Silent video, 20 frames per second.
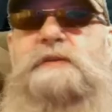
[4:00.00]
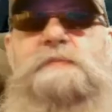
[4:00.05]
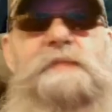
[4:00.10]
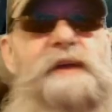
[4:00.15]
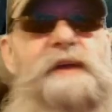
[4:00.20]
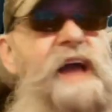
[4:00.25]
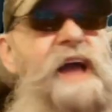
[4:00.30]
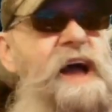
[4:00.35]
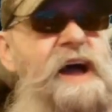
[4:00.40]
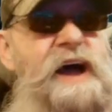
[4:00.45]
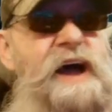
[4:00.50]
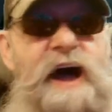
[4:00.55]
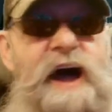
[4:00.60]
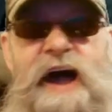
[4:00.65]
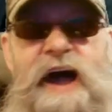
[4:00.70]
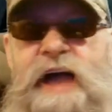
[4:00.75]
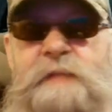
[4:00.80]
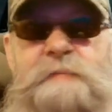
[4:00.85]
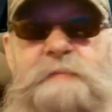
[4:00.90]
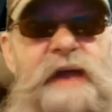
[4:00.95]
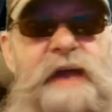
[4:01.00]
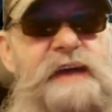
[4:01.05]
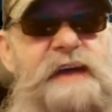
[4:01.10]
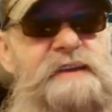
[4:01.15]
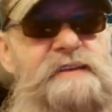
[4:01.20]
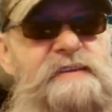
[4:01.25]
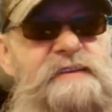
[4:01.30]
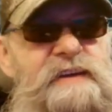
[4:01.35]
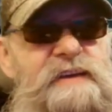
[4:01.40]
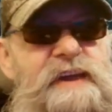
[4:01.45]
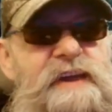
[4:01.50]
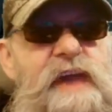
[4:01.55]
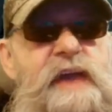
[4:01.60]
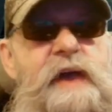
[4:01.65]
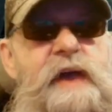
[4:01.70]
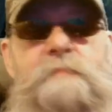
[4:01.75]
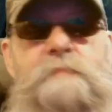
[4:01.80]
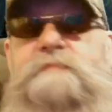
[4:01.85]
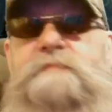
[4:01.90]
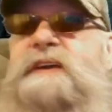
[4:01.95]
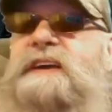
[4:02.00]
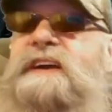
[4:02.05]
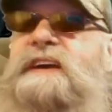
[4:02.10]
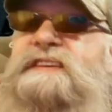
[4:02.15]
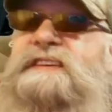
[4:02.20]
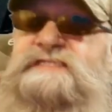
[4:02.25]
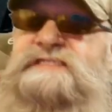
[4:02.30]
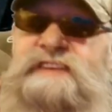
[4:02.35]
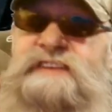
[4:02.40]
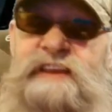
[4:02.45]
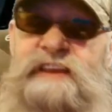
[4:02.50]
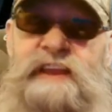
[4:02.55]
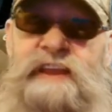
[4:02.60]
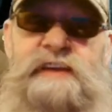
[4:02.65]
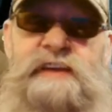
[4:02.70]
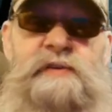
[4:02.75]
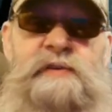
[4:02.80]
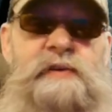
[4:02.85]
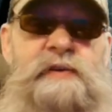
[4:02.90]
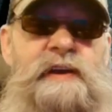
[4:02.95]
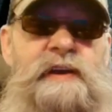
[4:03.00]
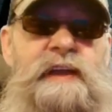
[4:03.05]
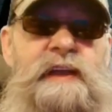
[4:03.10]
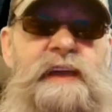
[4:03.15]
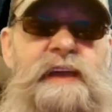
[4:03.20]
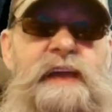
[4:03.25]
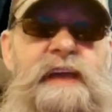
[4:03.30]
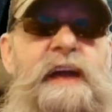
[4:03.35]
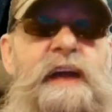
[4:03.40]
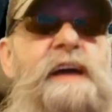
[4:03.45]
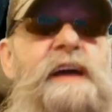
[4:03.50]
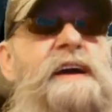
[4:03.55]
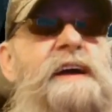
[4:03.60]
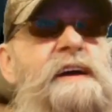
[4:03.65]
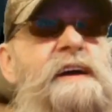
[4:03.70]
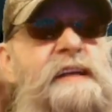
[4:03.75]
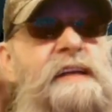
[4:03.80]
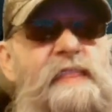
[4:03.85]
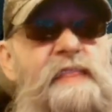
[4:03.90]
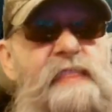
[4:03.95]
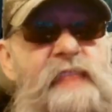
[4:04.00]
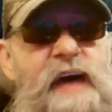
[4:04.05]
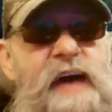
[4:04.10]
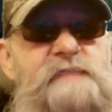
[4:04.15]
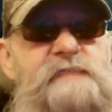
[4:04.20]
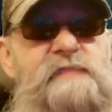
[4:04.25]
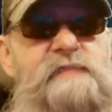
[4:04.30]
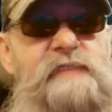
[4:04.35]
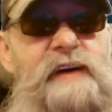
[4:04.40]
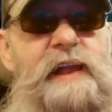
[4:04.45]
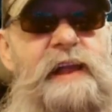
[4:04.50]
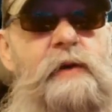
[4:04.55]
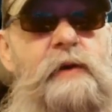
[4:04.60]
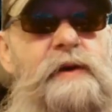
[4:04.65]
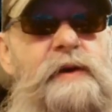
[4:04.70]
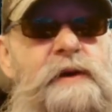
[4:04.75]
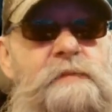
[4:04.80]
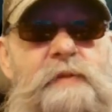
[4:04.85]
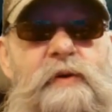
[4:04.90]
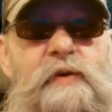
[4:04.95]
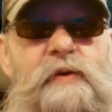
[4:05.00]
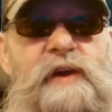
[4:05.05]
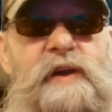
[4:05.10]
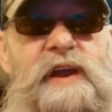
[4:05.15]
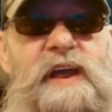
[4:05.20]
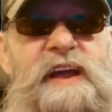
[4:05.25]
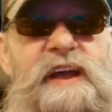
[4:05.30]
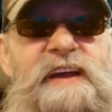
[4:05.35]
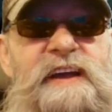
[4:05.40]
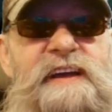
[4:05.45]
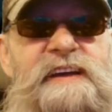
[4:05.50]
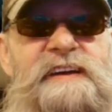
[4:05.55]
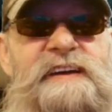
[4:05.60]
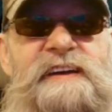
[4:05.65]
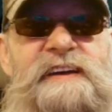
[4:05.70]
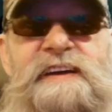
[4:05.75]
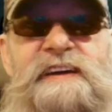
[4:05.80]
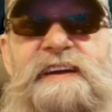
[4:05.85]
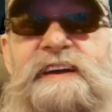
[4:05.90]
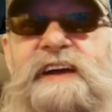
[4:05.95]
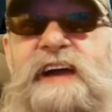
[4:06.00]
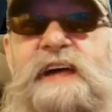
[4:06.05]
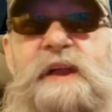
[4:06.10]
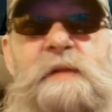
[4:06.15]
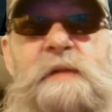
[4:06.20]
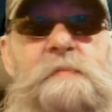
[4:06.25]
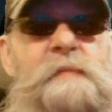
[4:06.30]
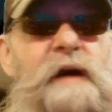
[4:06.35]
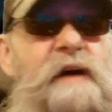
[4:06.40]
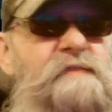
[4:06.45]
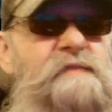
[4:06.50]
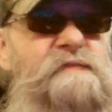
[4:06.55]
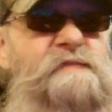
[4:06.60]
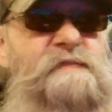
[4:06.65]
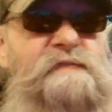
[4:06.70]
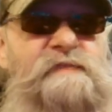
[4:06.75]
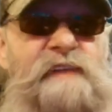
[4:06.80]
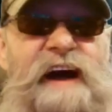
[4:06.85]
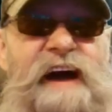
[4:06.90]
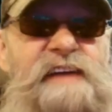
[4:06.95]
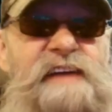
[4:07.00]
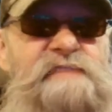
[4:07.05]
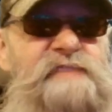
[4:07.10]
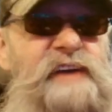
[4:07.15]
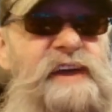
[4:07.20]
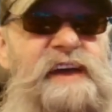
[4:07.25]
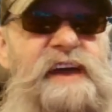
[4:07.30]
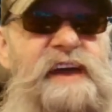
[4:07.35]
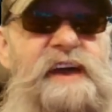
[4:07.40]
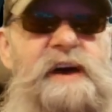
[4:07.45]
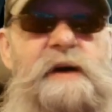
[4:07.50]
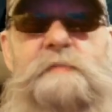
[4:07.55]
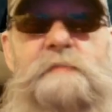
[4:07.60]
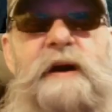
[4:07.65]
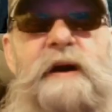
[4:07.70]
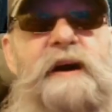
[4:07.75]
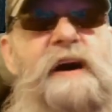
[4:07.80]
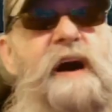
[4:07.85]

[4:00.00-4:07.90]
to be I'm heading to camp because literally that following morning at about 5 a.m.,